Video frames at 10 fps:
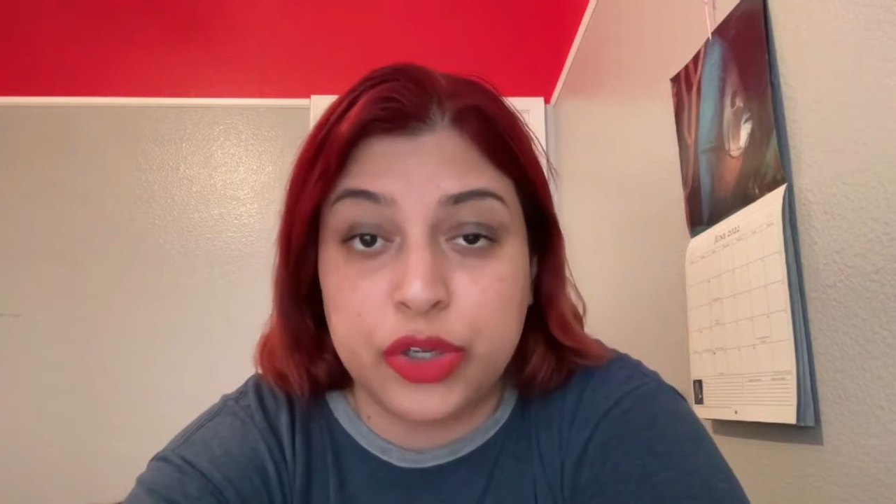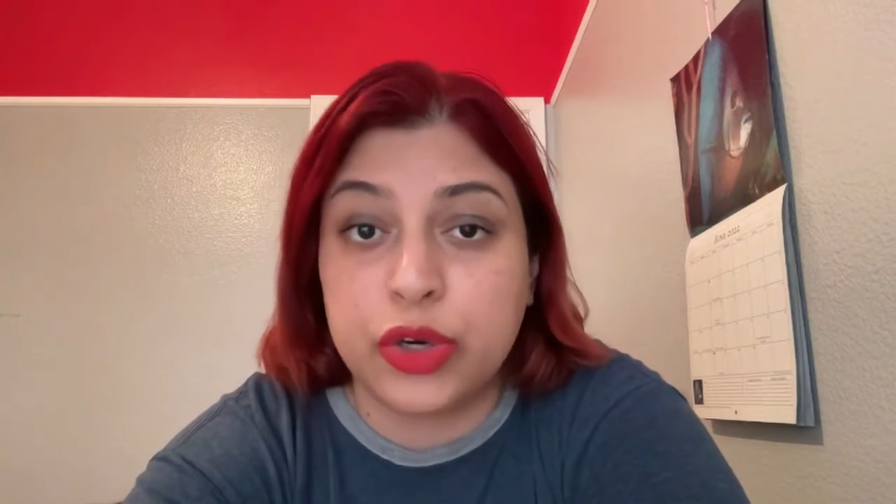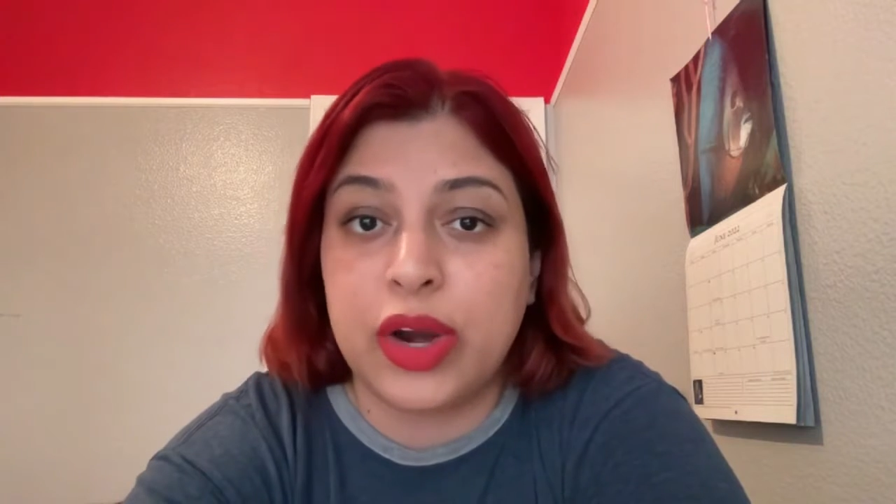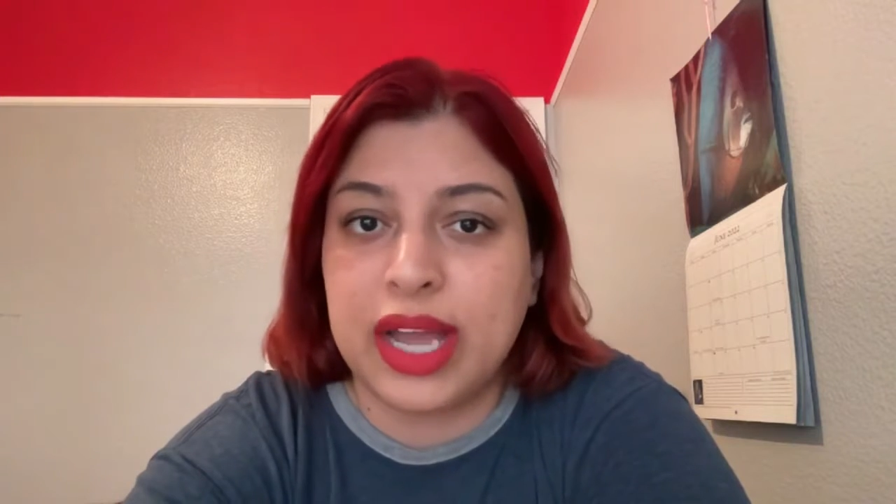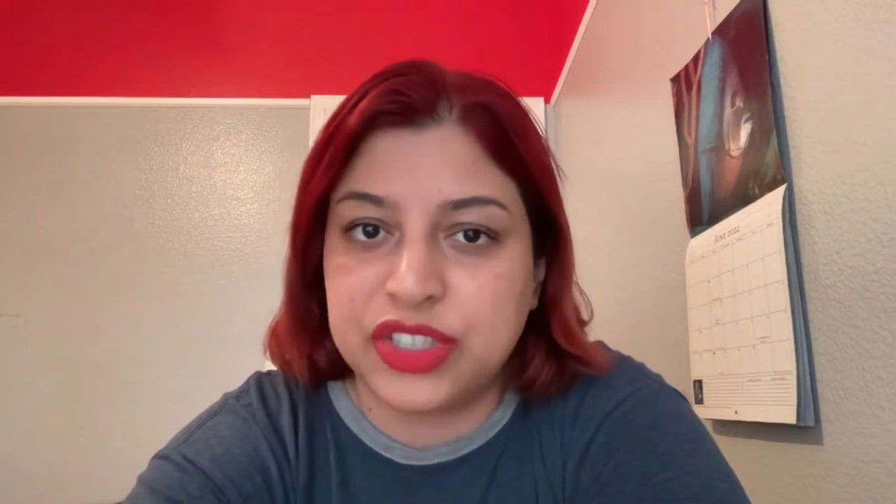
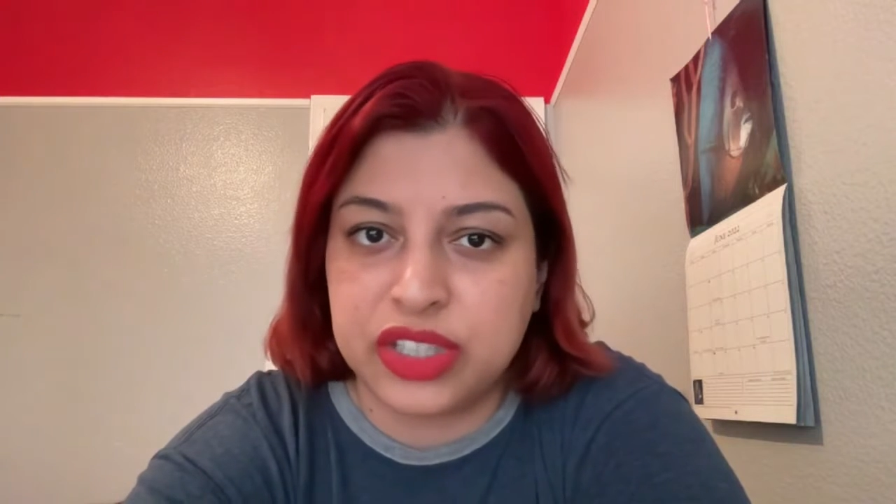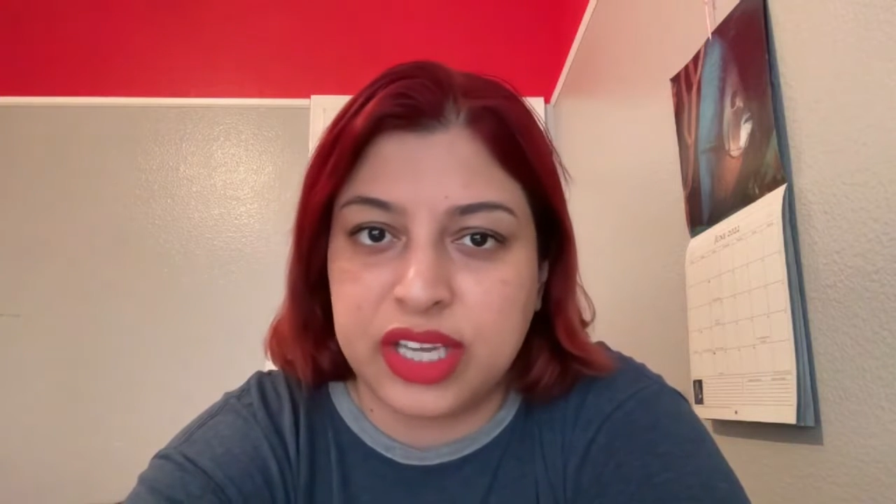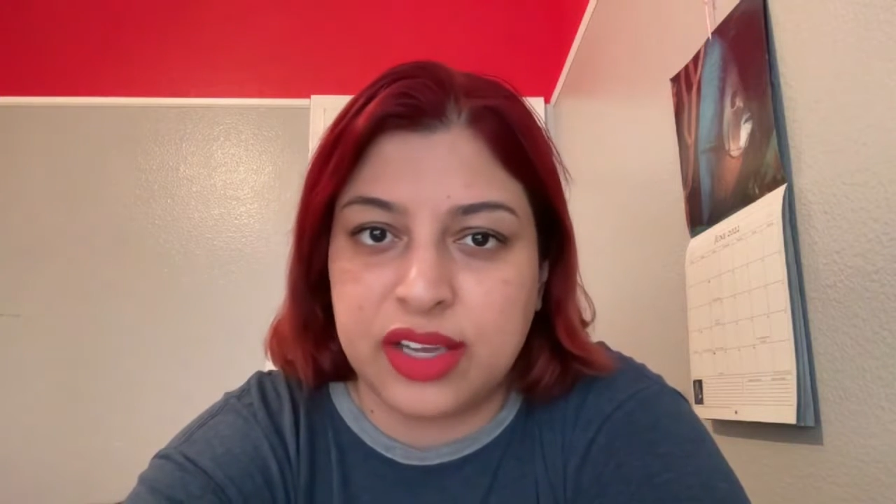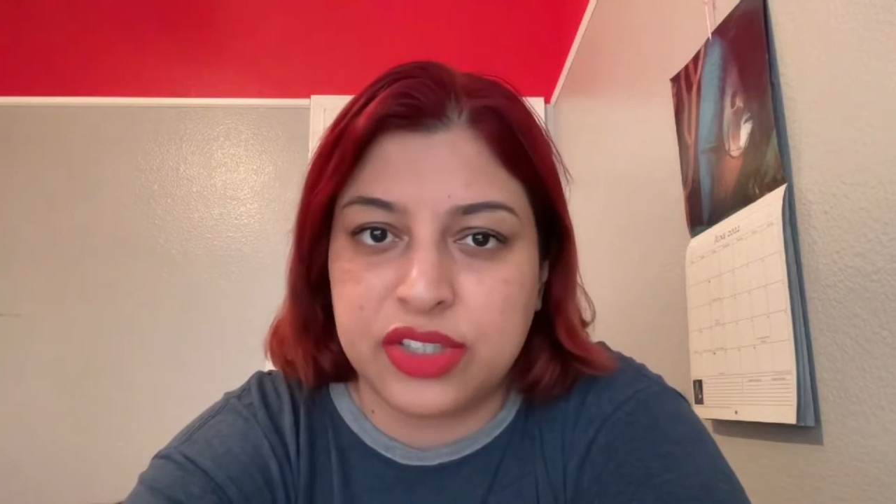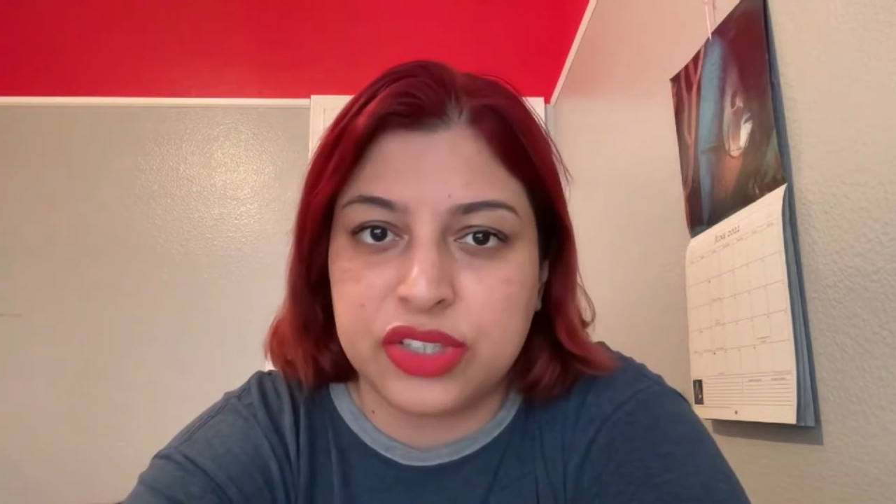your
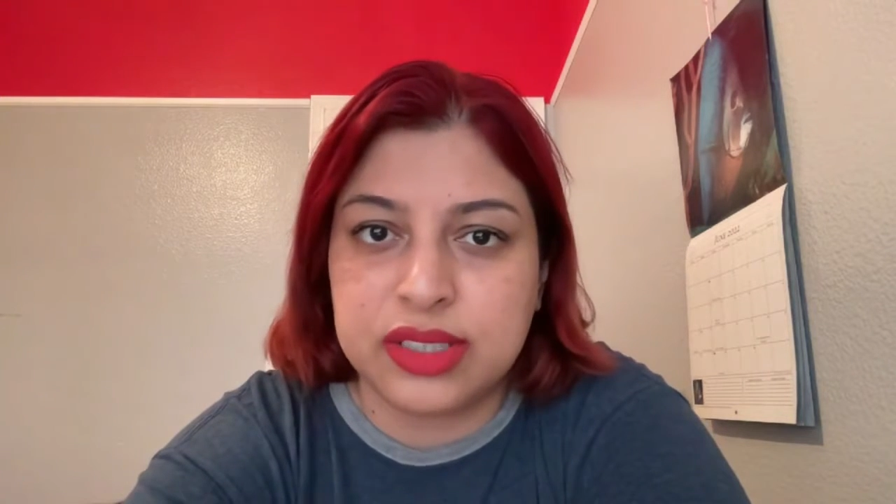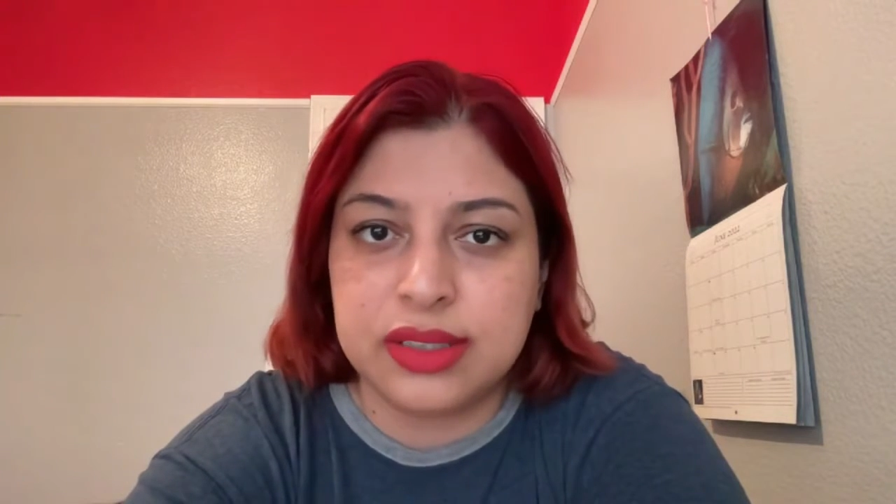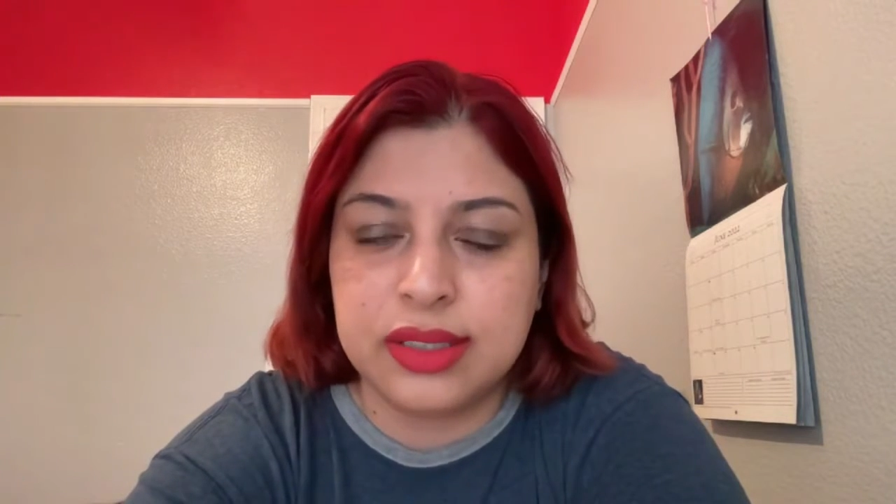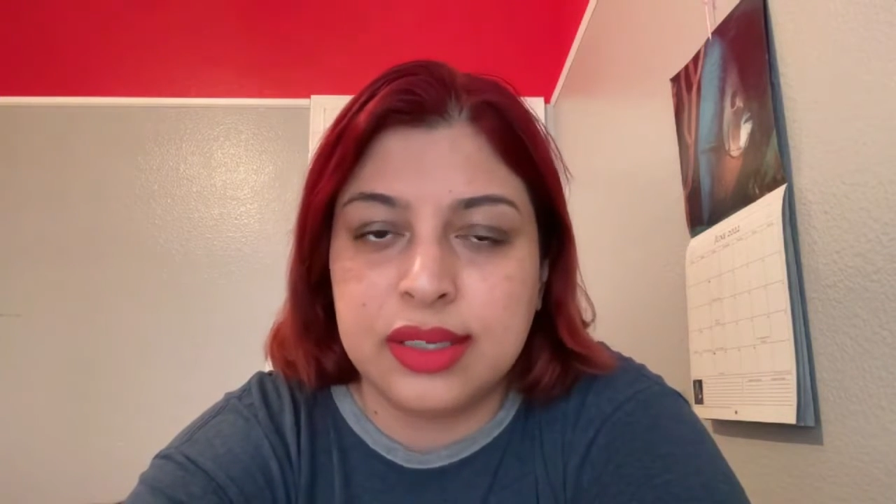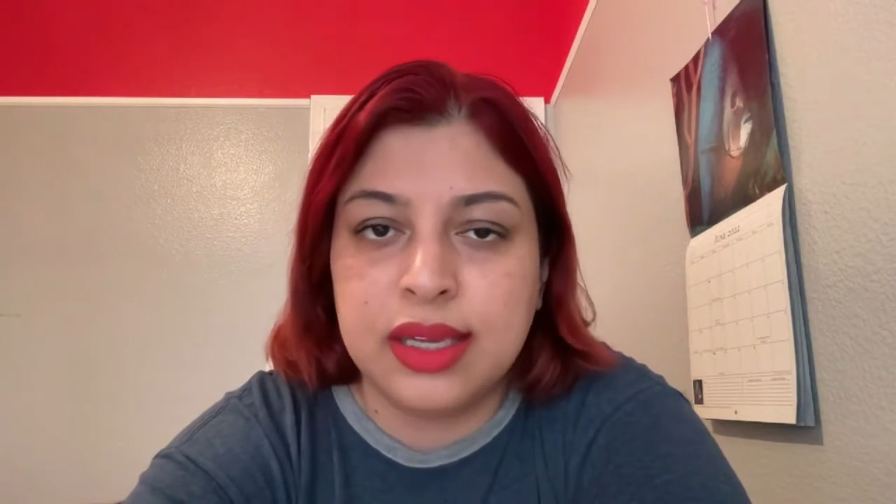
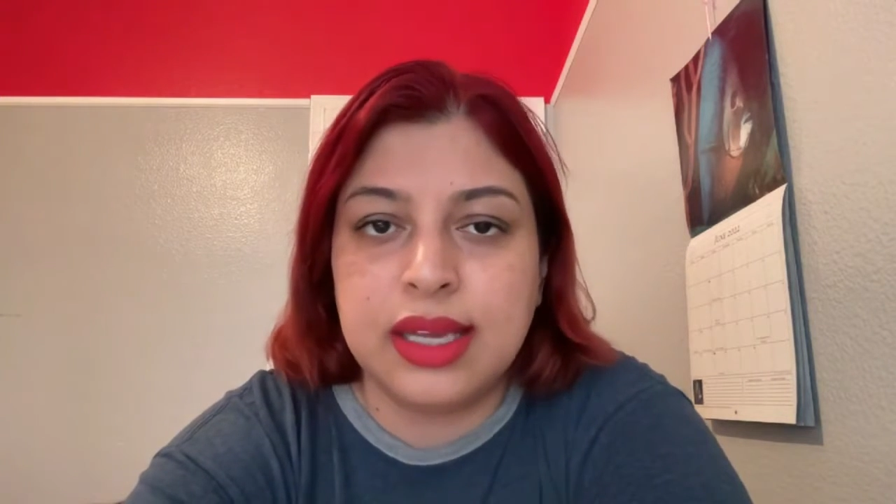education